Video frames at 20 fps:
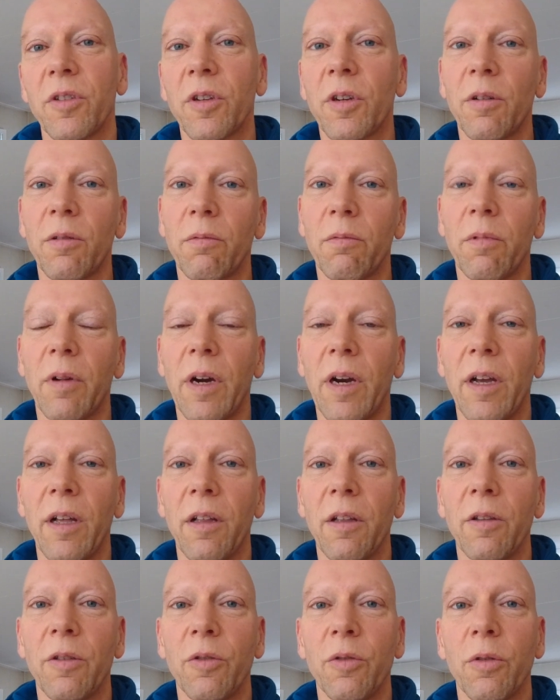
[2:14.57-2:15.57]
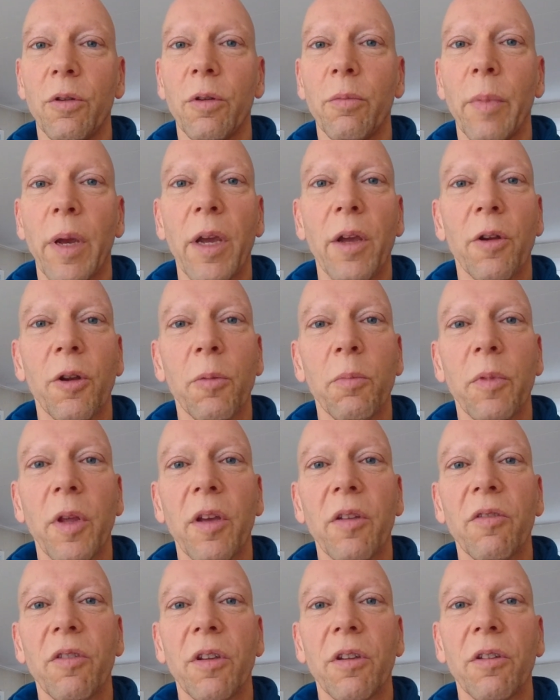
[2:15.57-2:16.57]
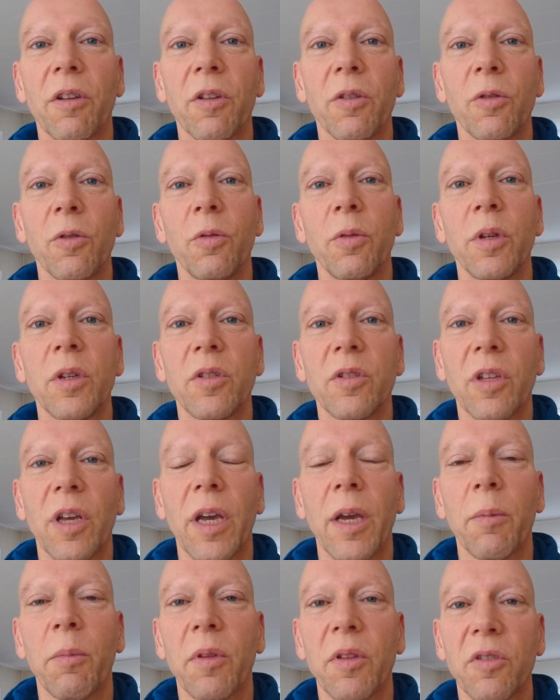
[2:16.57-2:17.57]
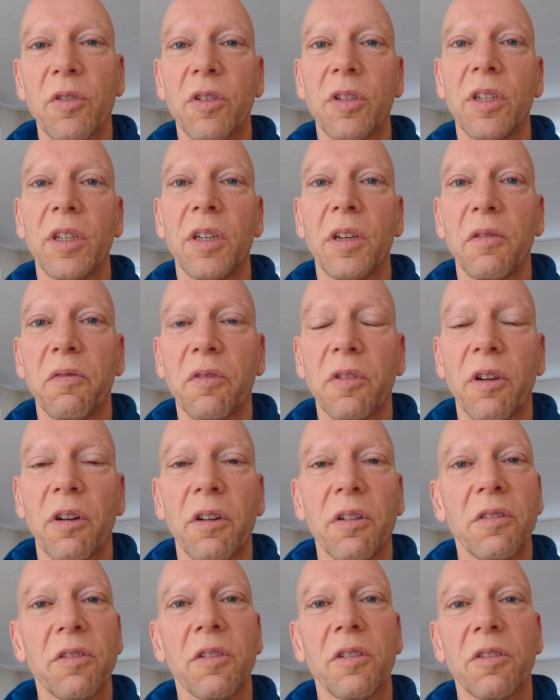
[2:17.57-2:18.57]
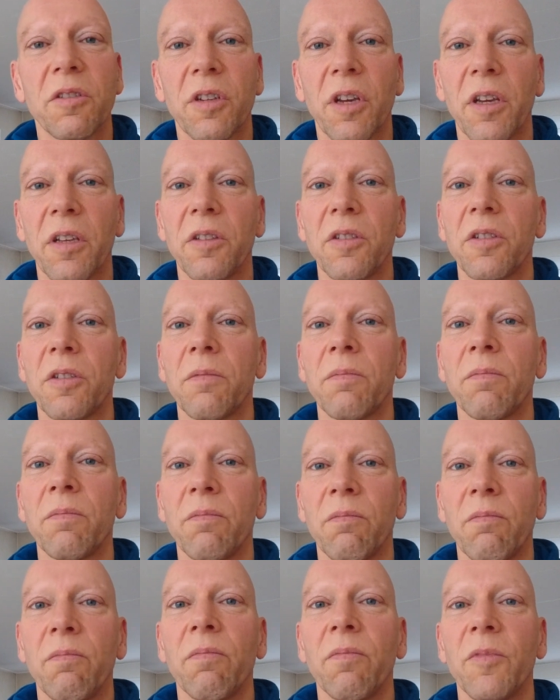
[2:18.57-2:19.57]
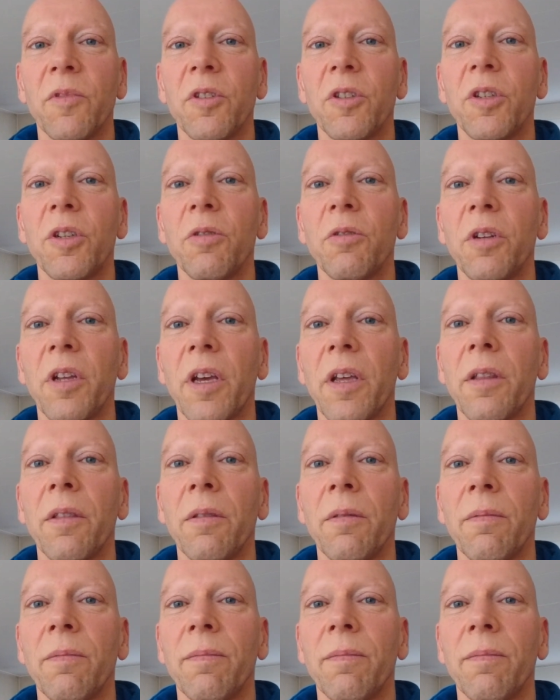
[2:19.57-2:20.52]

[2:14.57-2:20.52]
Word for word: so I'll do make an update in two weeks time and see if there is a change see you then